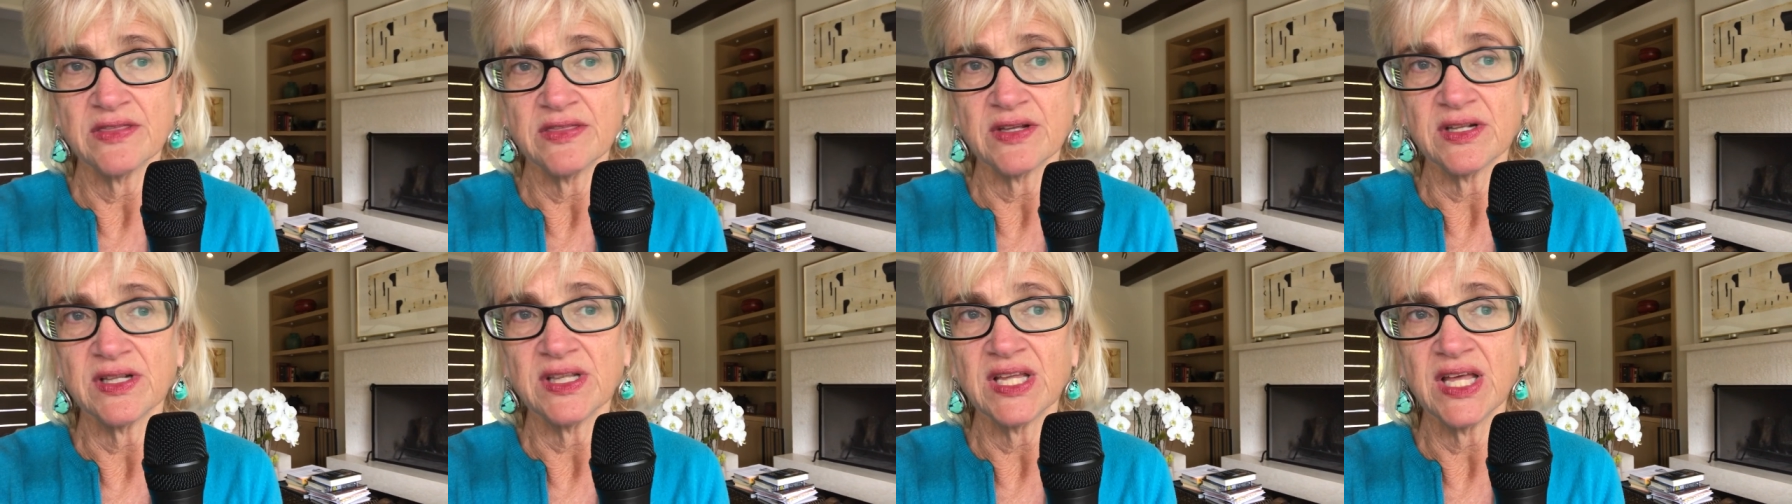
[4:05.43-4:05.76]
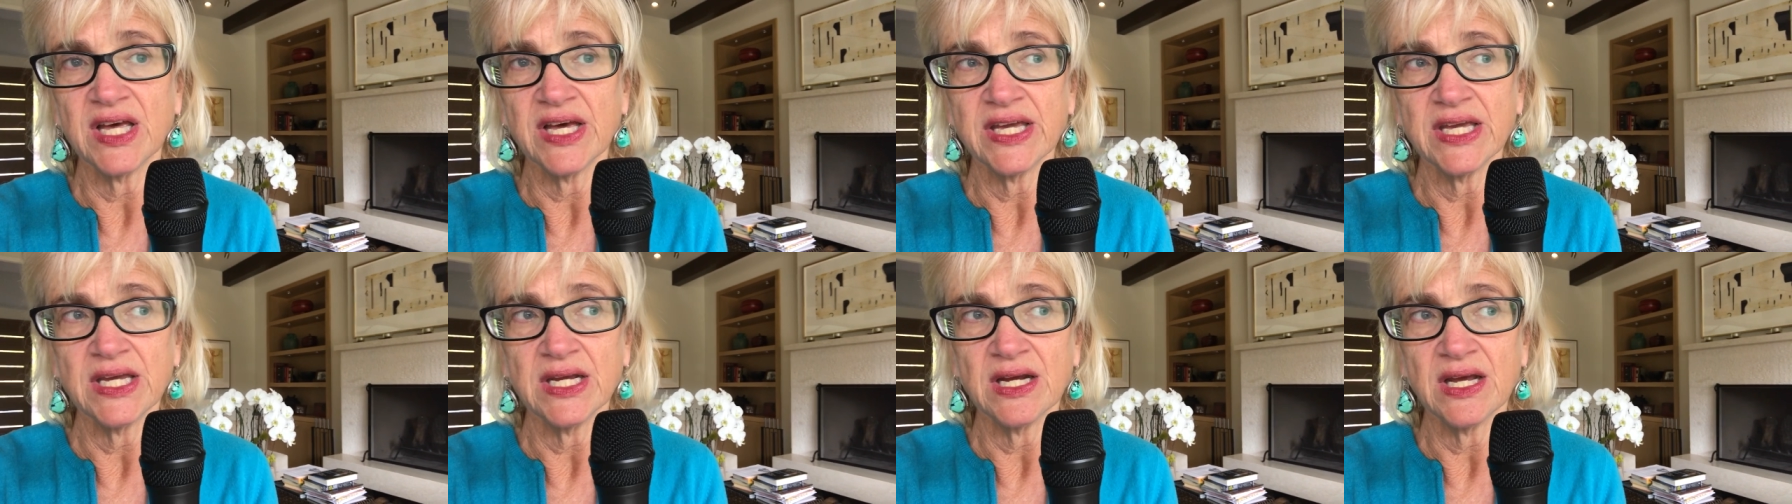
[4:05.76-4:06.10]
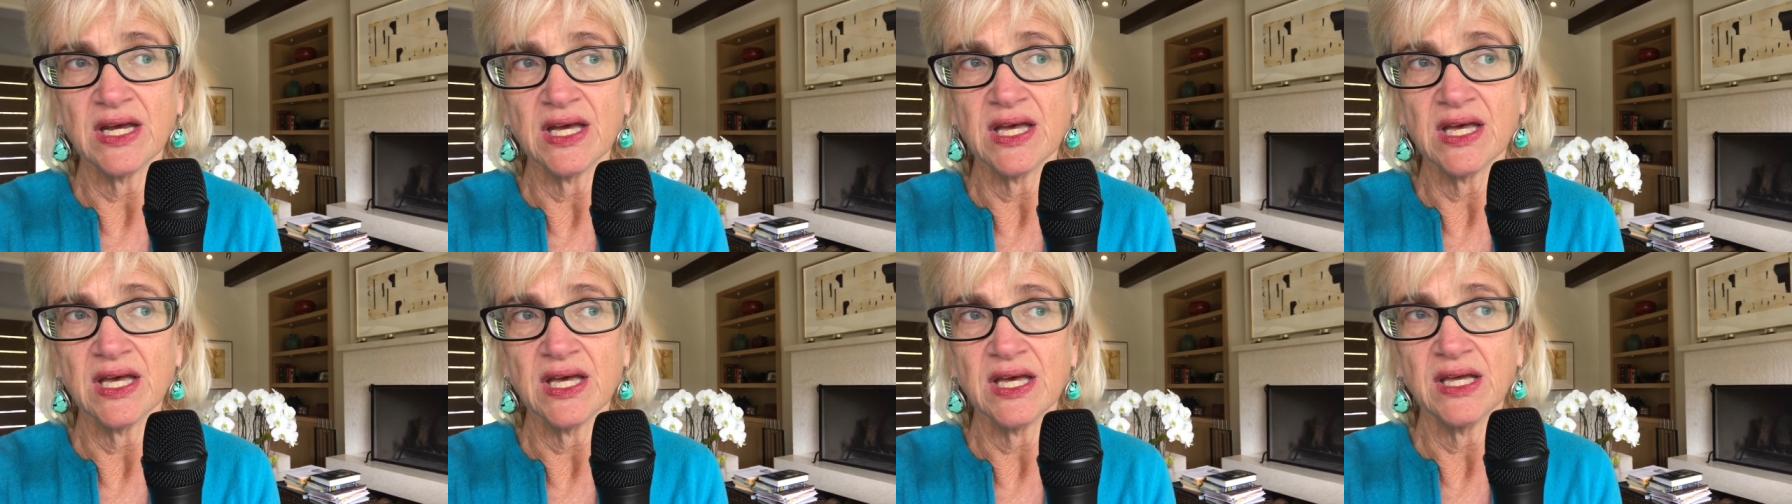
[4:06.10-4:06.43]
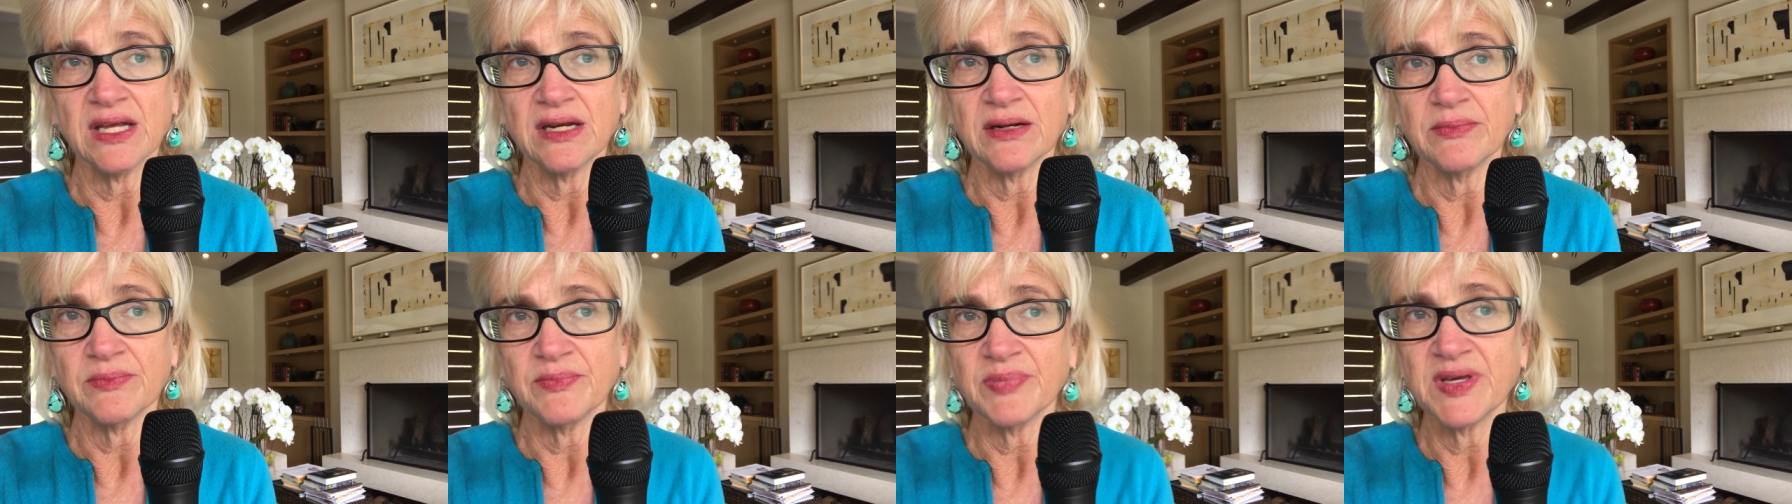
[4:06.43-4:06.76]
the light
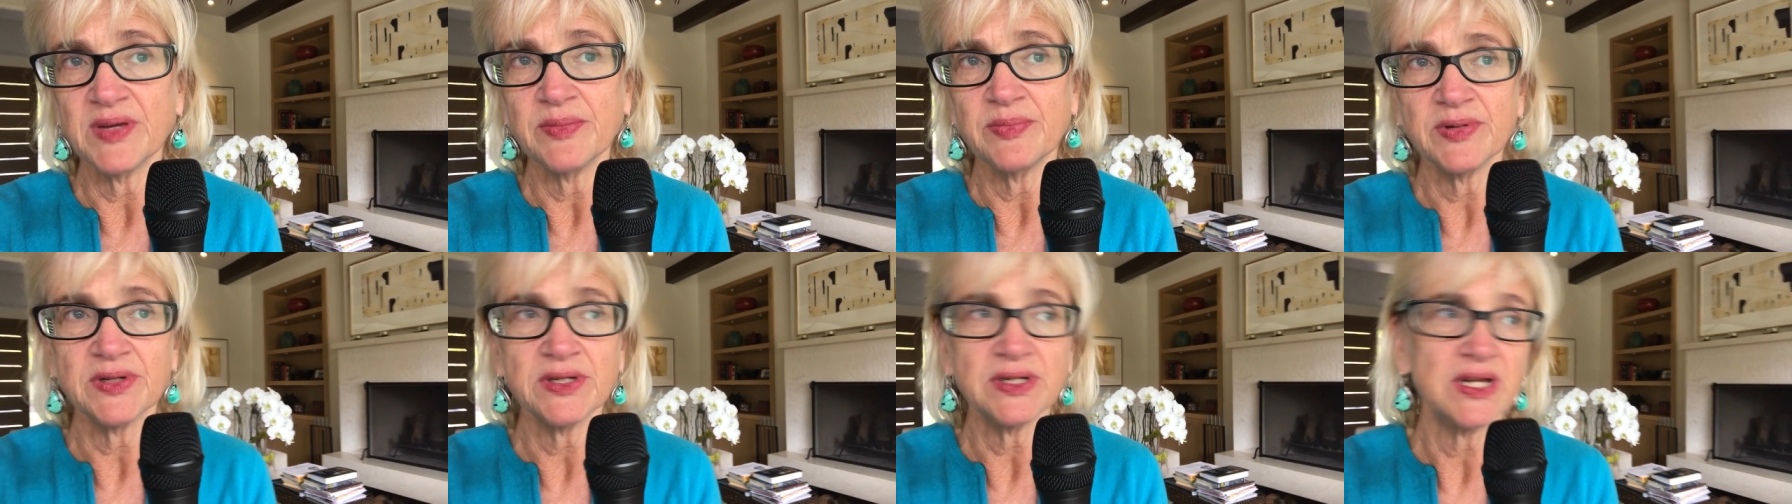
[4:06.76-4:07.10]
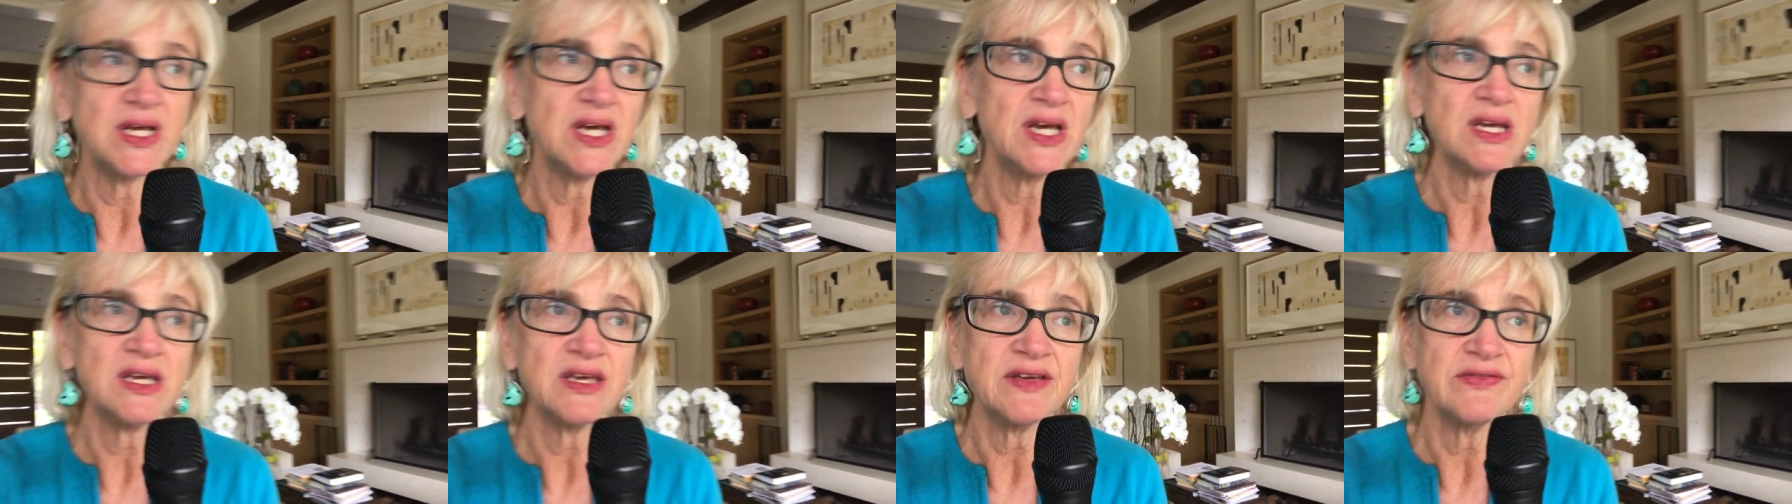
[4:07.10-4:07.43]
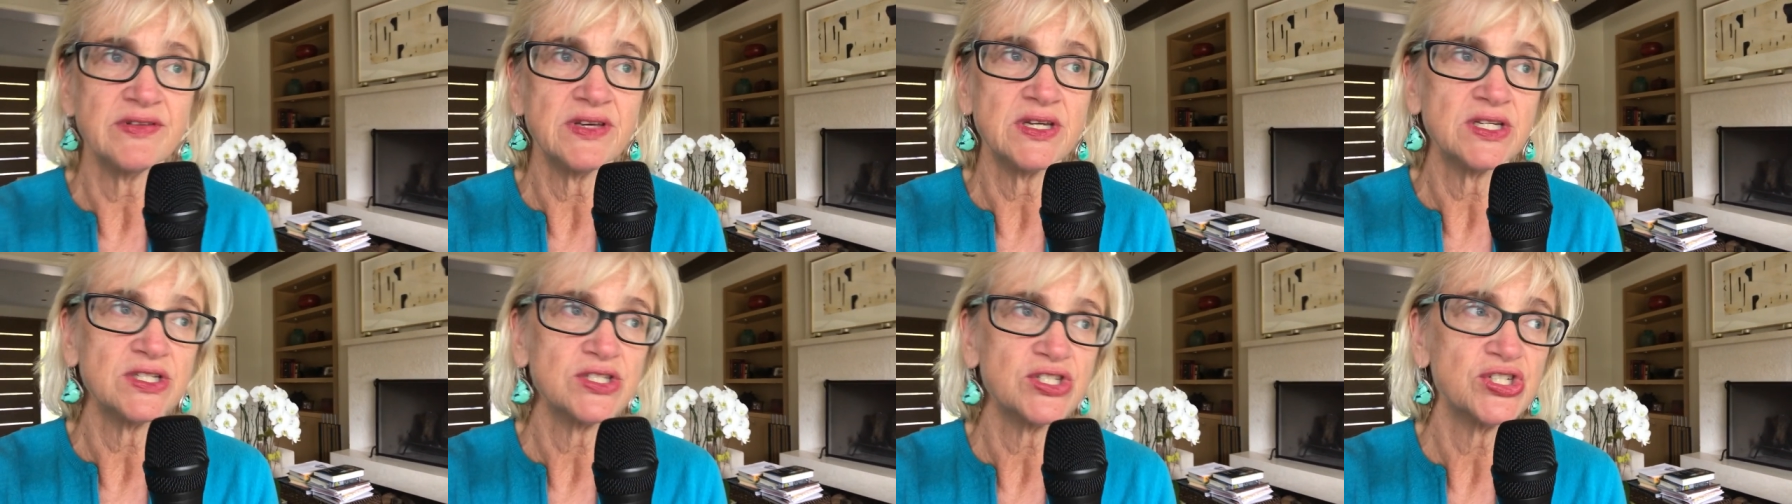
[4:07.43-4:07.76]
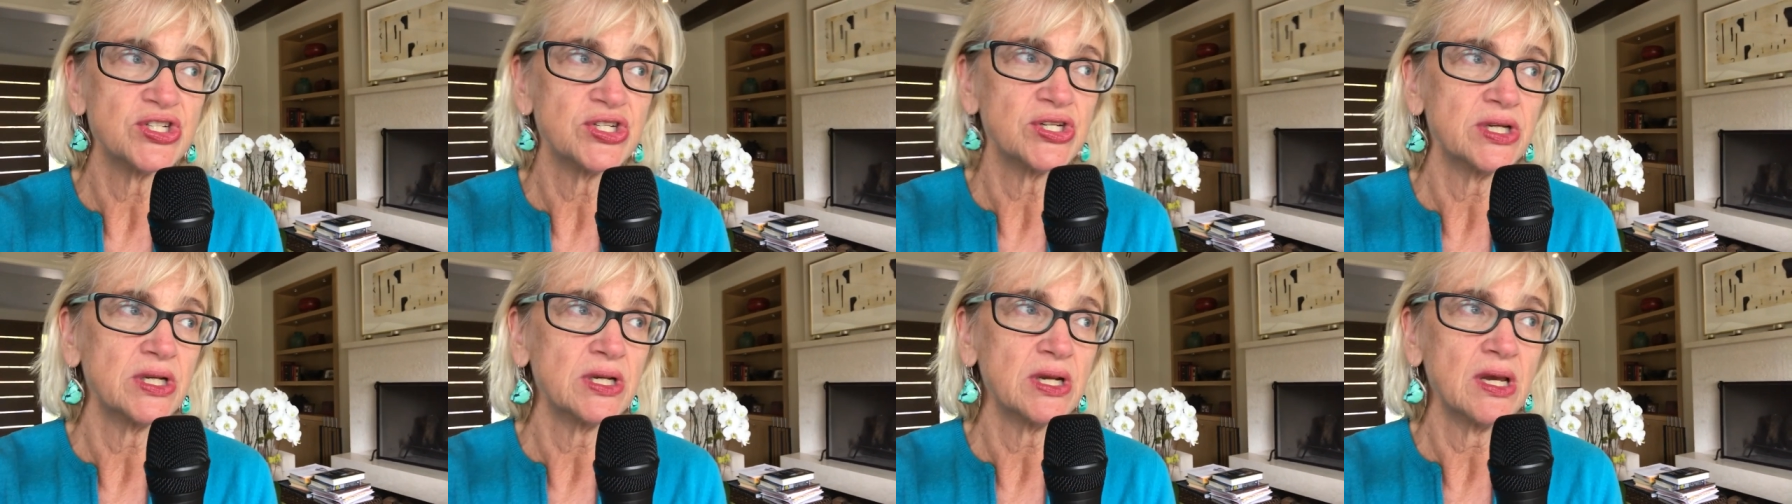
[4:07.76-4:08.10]
on, people not giving a
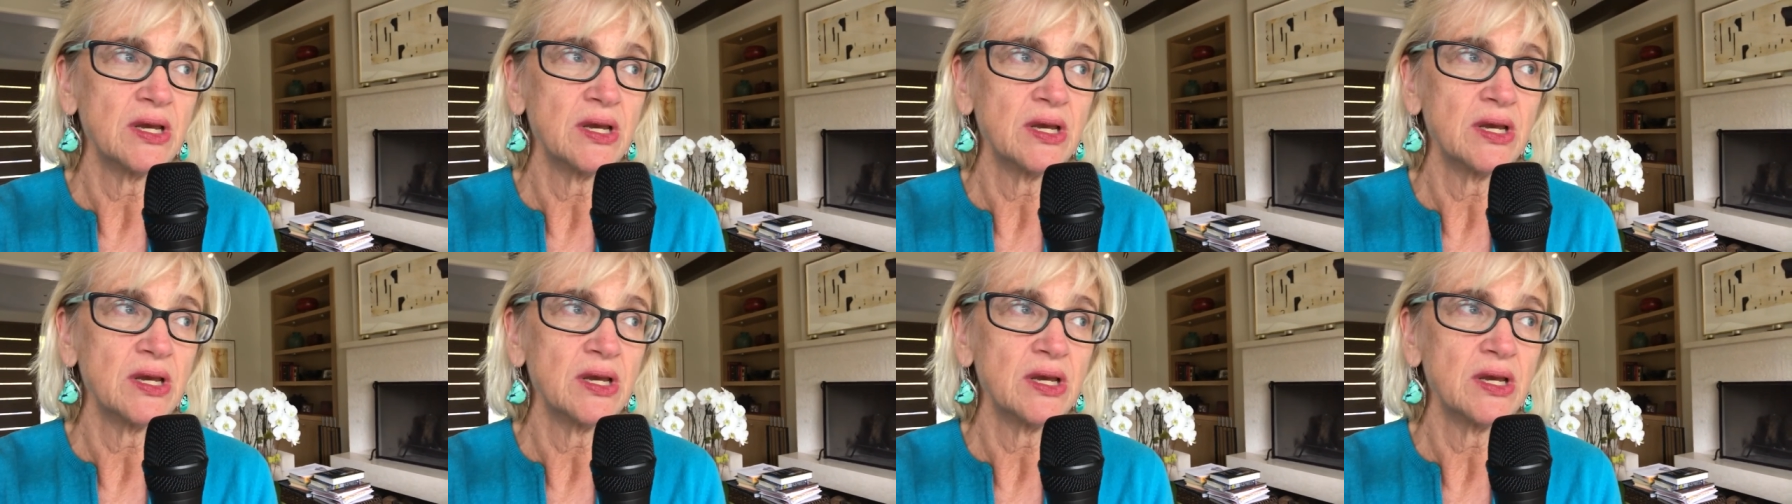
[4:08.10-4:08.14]
shit.